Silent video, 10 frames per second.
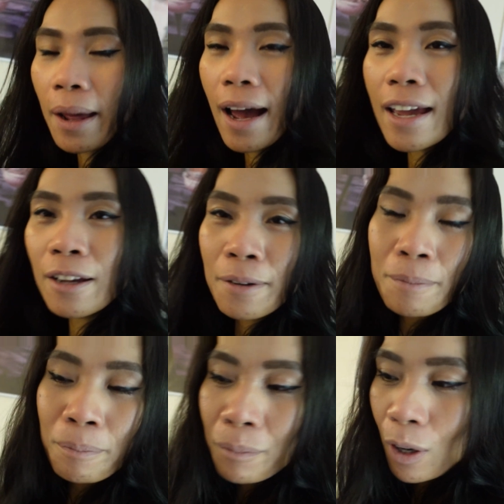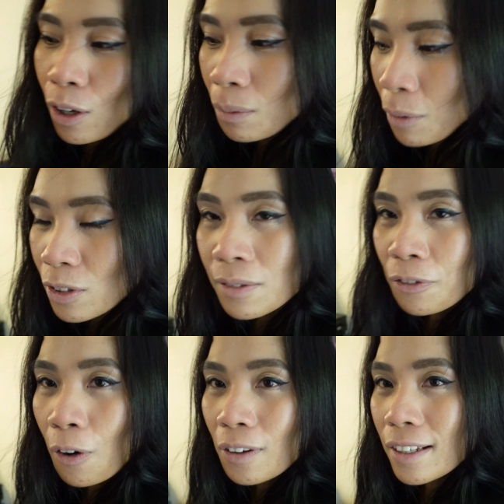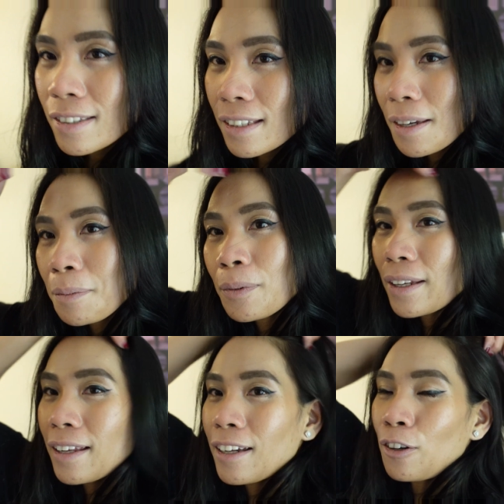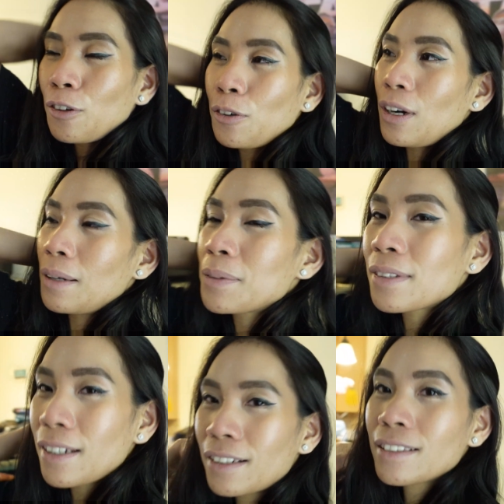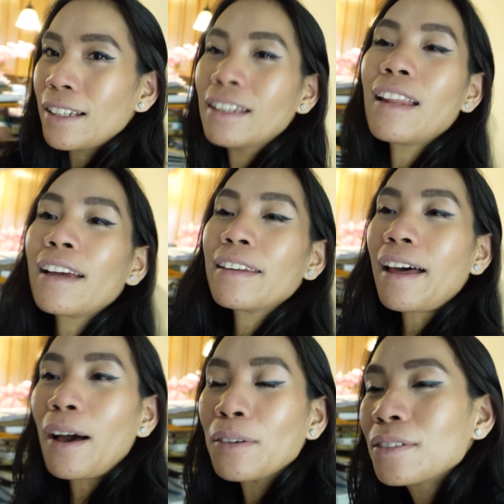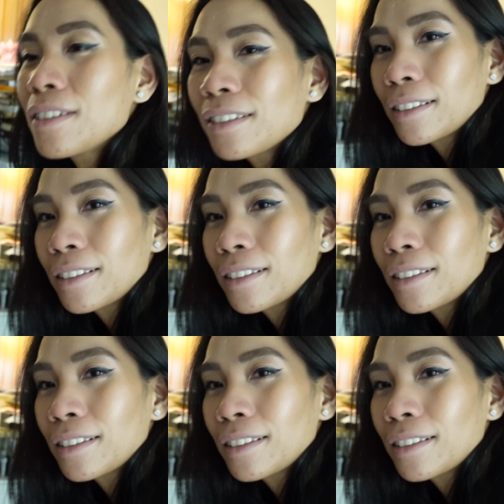I'm almost fall asleep when I go upstairs and lie down.